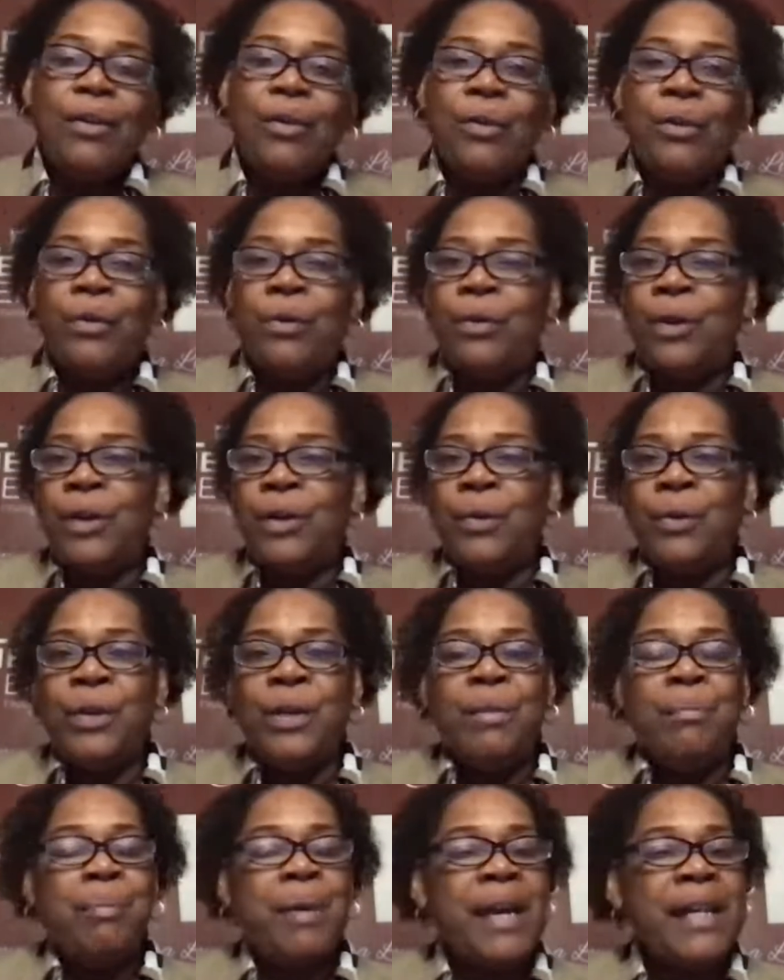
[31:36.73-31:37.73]
or, or,
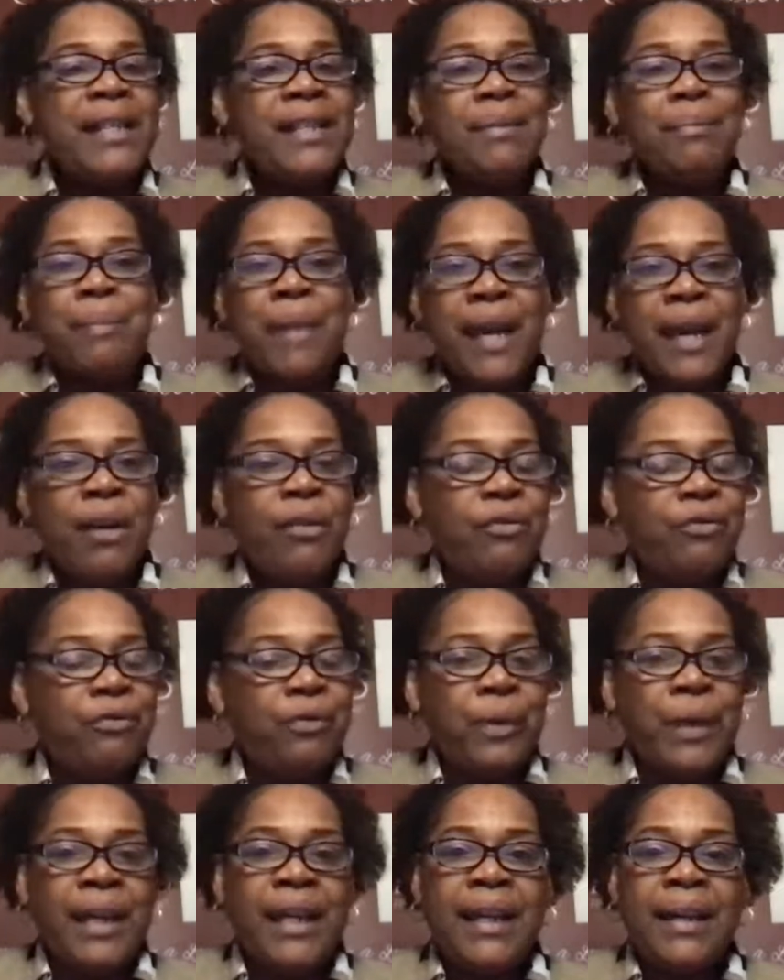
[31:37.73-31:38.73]
or your best male
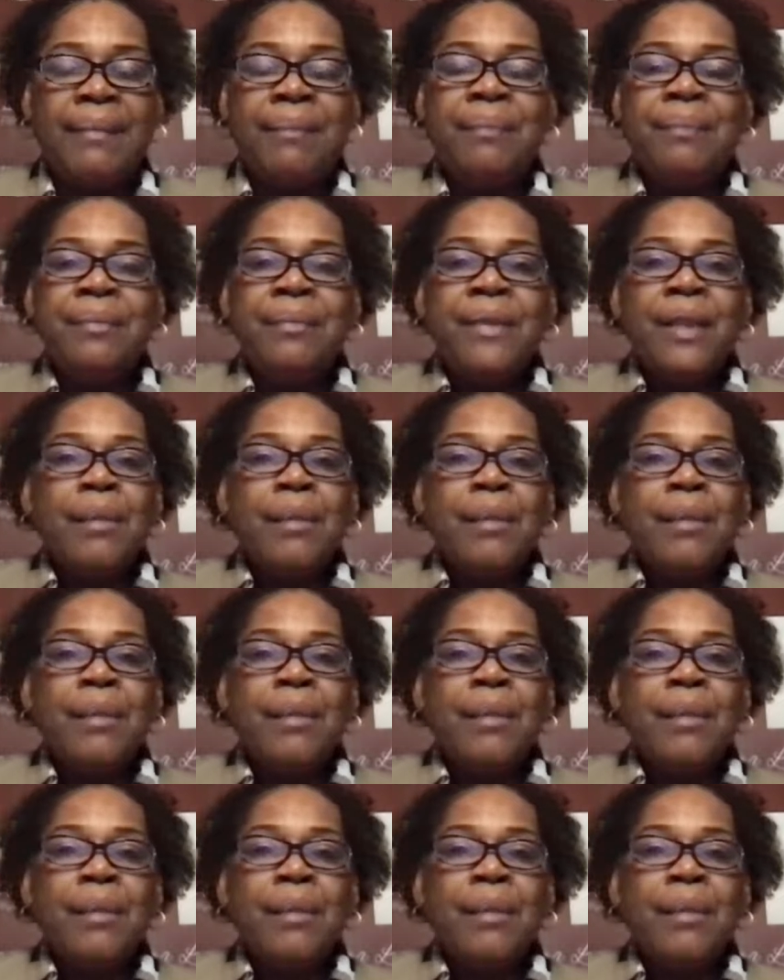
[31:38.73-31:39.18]
friend